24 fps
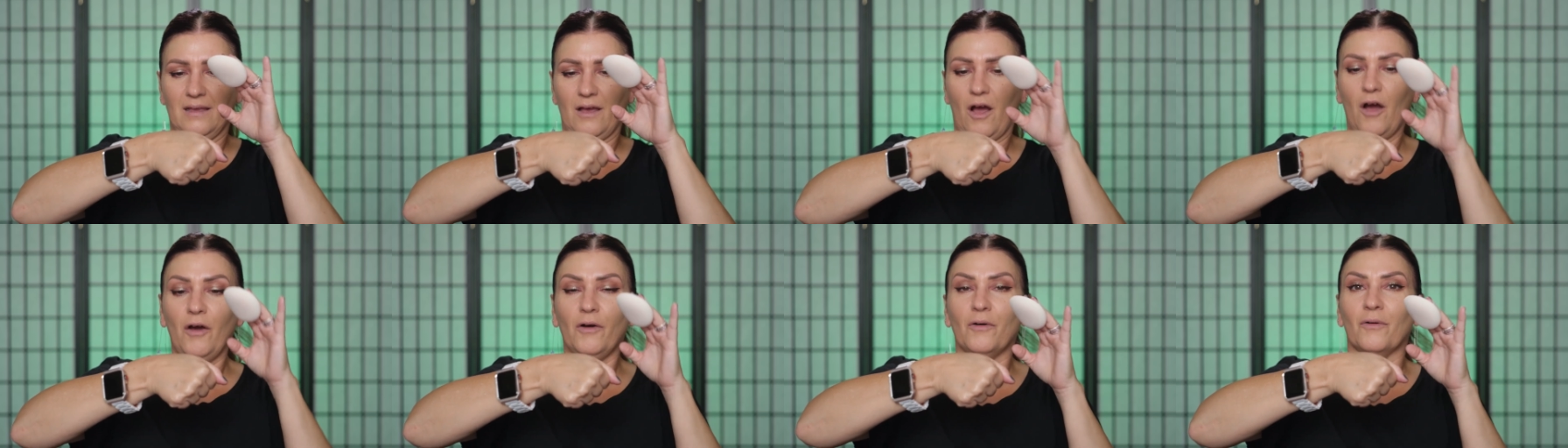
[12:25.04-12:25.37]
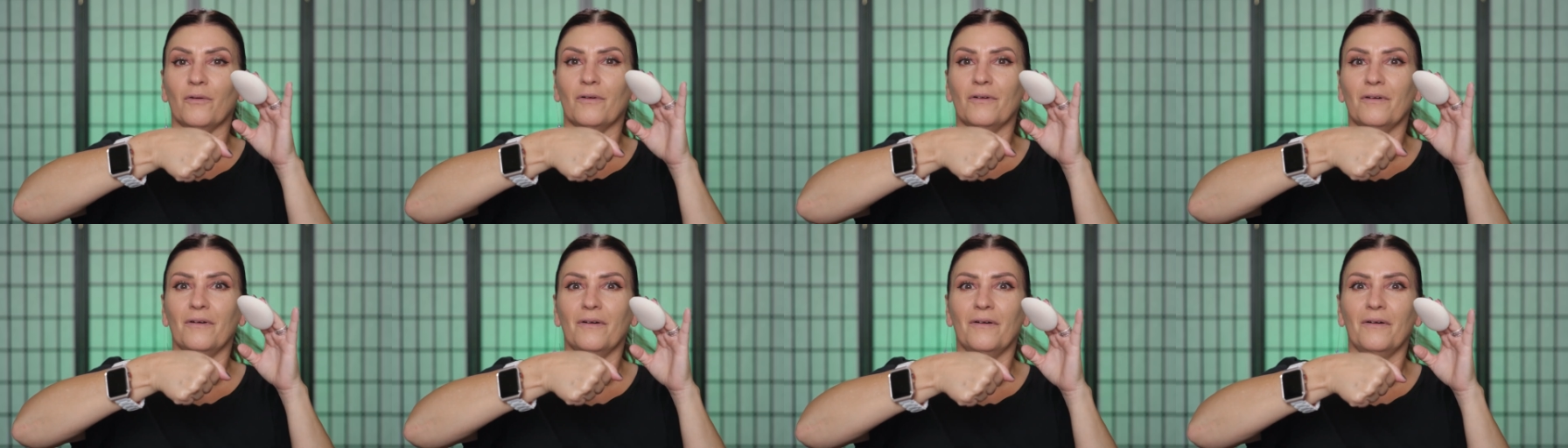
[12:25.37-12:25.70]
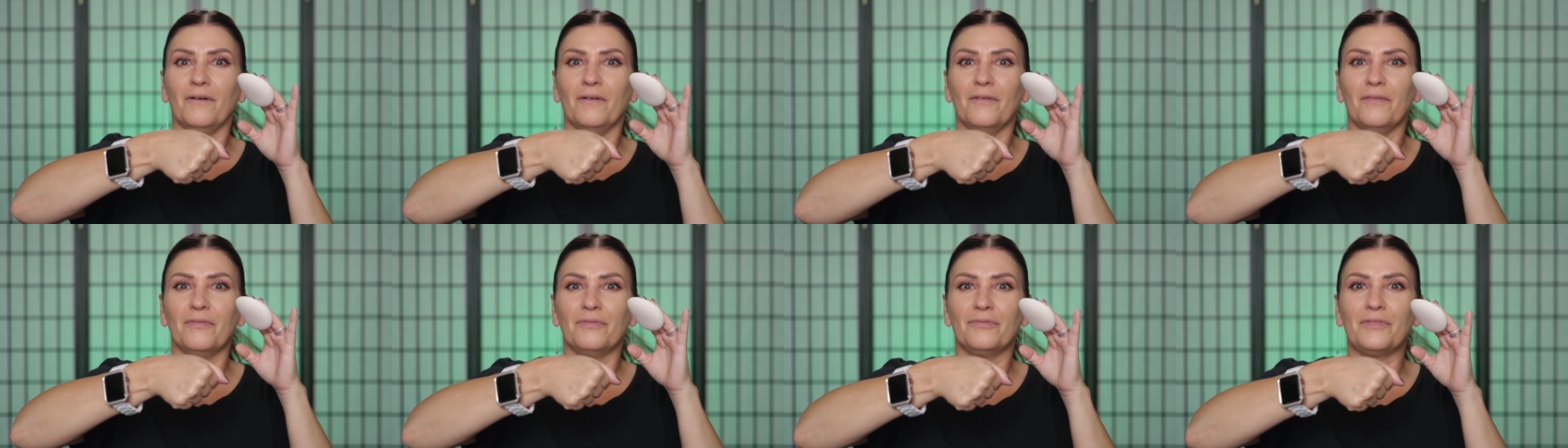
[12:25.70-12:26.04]
Oh,
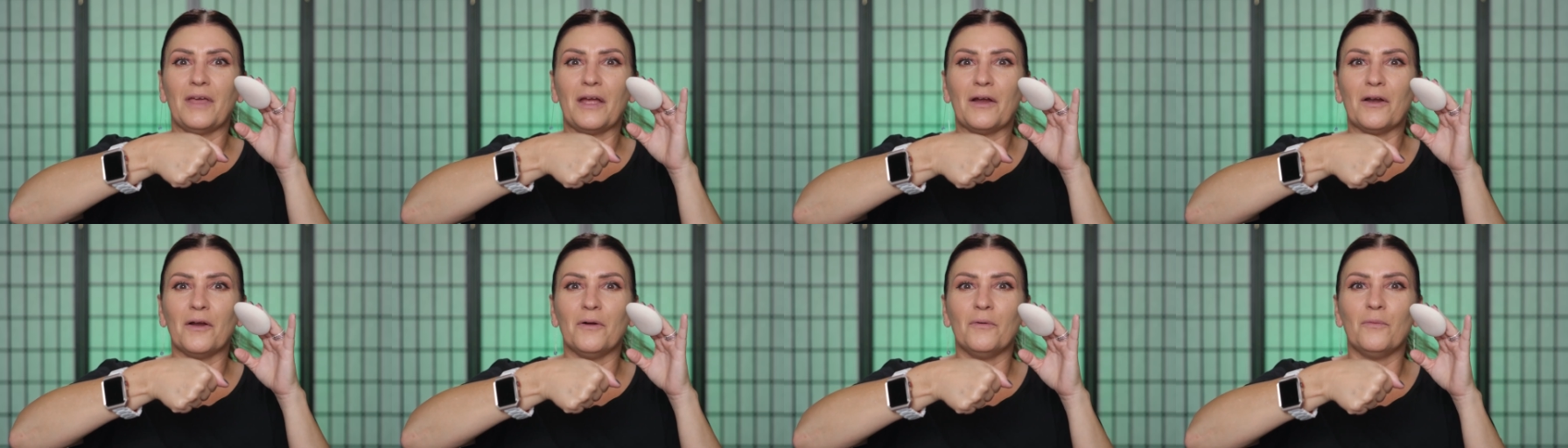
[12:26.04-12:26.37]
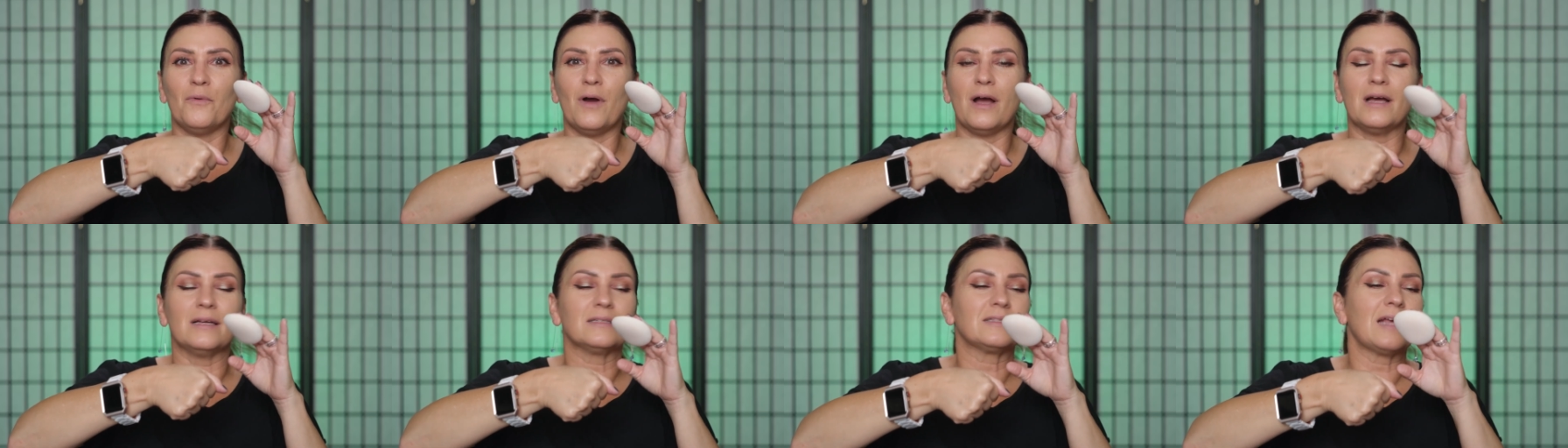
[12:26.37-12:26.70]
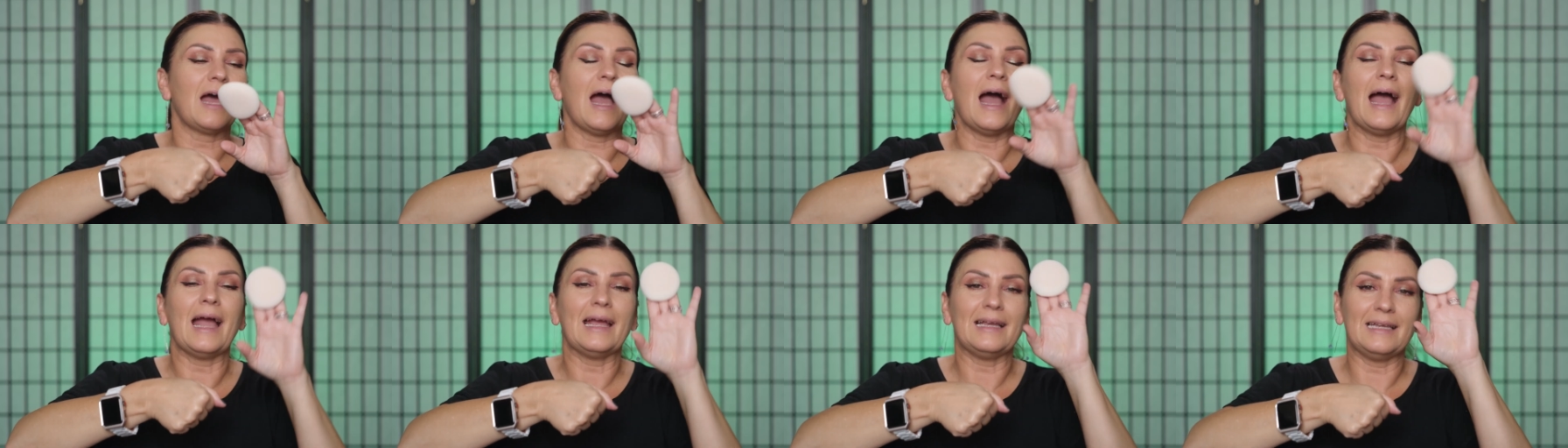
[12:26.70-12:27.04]
there it was.
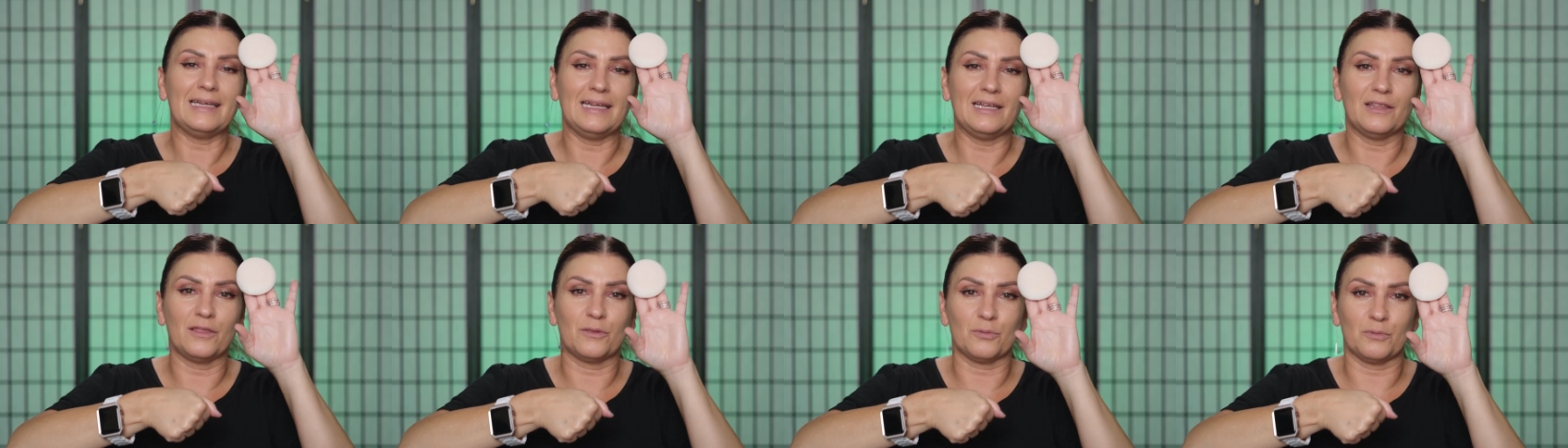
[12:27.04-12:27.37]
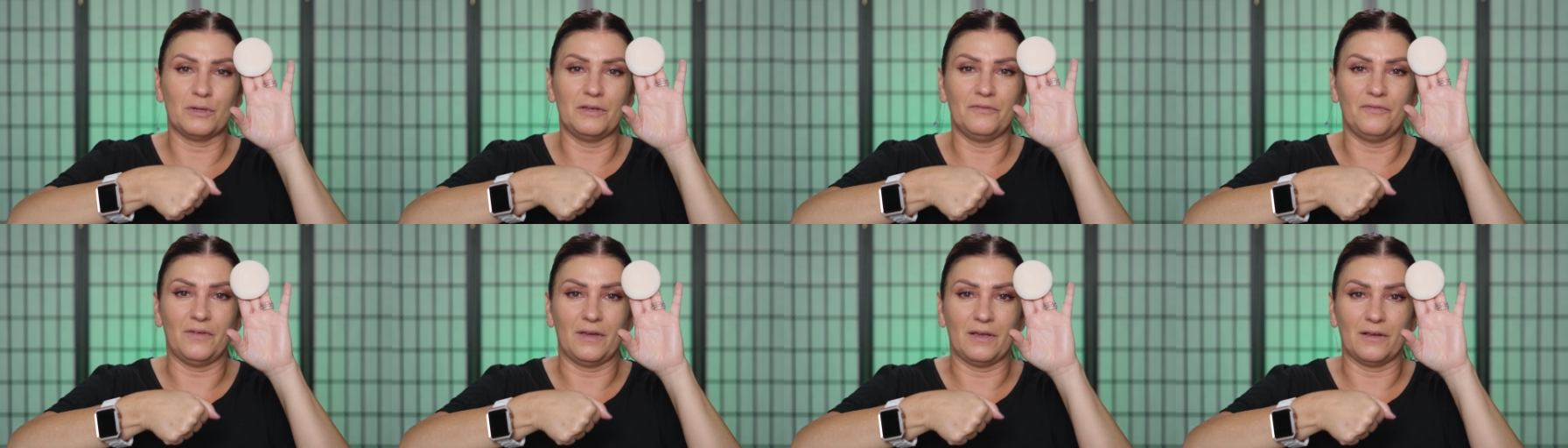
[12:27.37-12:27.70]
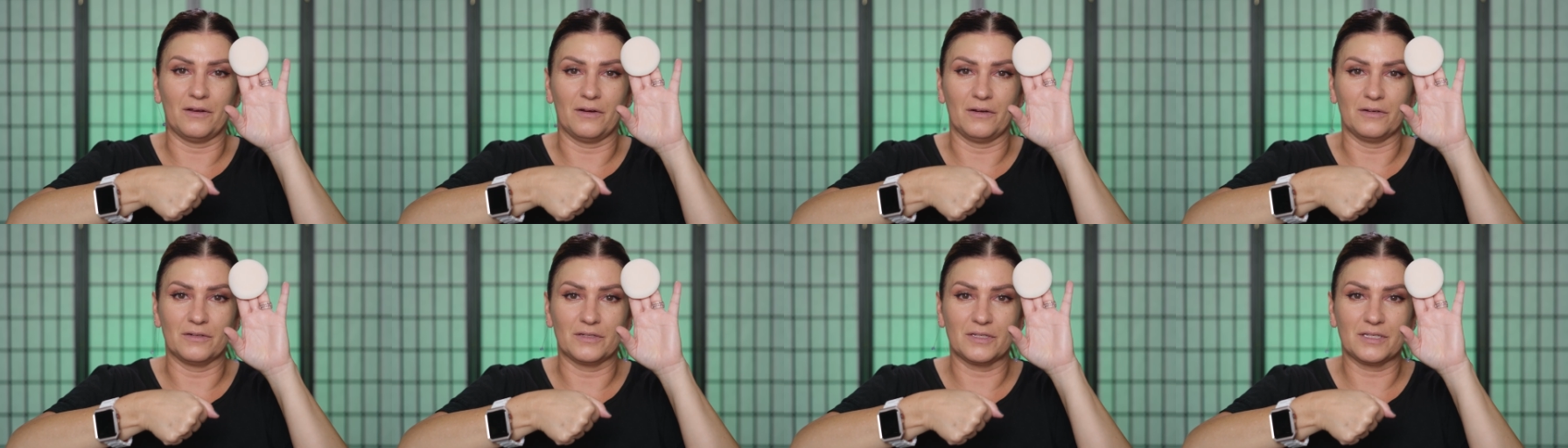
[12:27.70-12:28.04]
I need 3
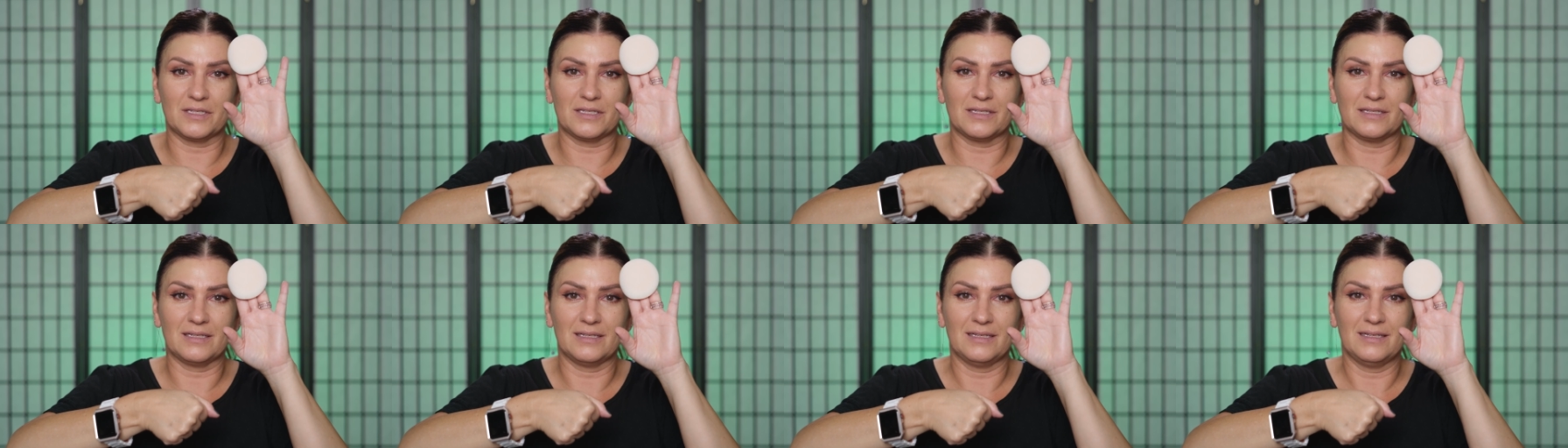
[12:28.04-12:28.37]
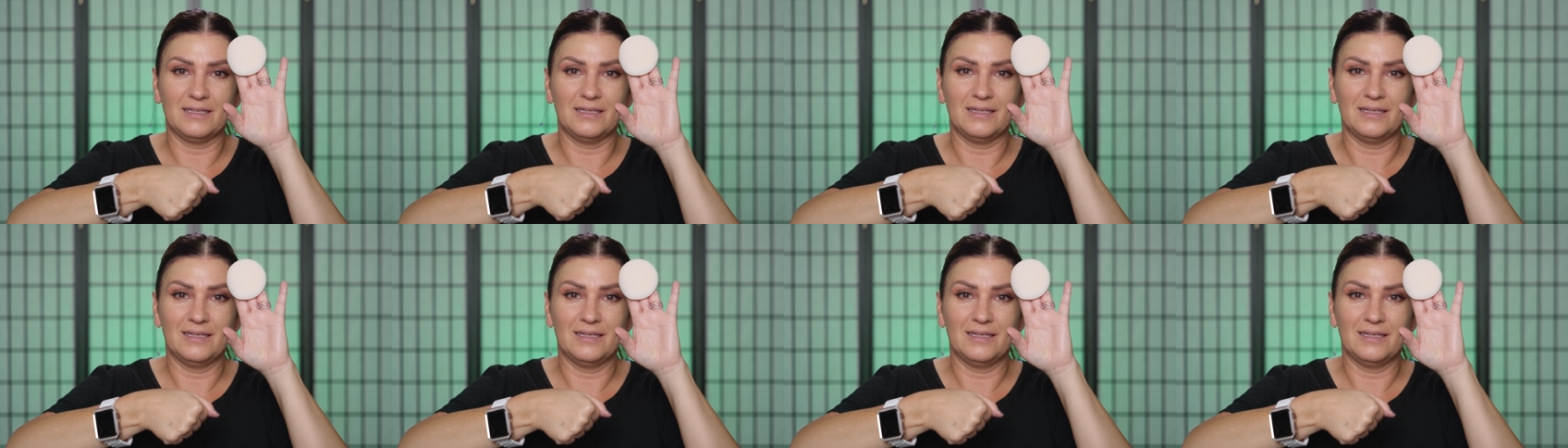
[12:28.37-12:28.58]
fingers.